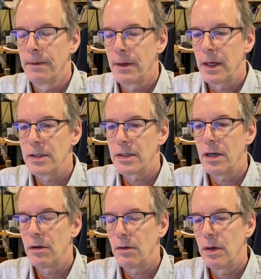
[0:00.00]
And
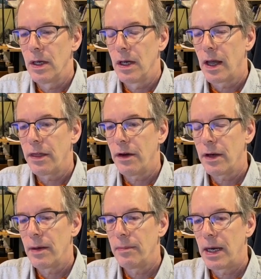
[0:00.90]
so I
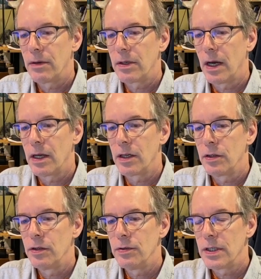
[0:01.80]
thought about
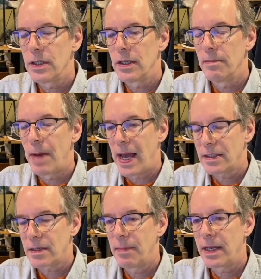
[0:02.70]
using the
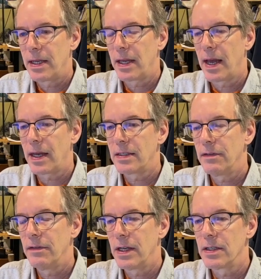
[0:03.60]
mask making
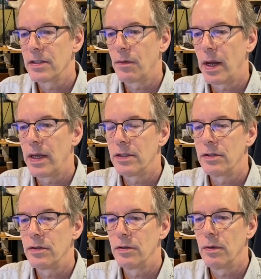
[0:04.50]
activity as a way
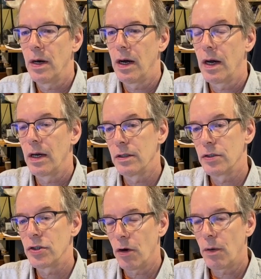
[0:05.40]
to
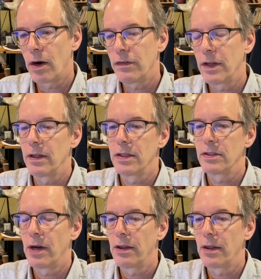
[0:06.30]
show our
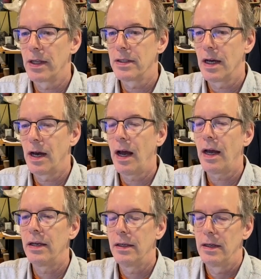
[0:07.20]
feelings rather than to
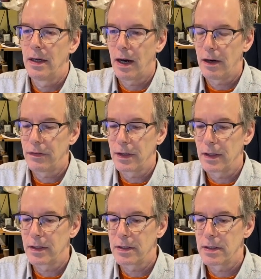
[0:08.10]
hide our
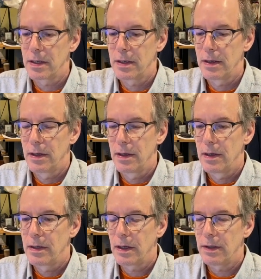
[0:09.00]
feelings.
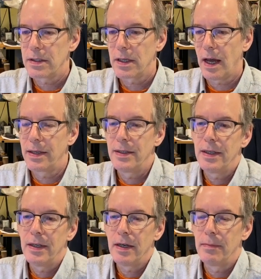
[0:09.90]
Now, this
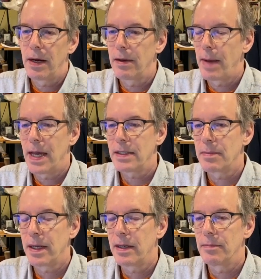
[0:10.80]
idea about a
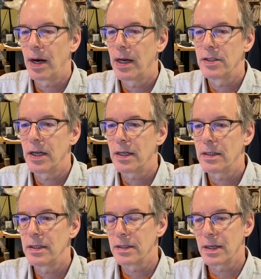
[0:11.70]
mask making
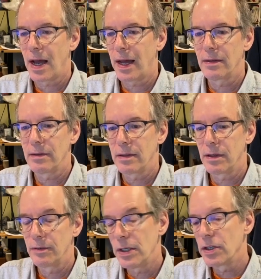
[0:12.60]
project is not
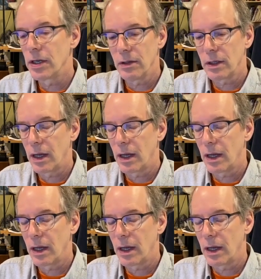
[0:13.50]
original.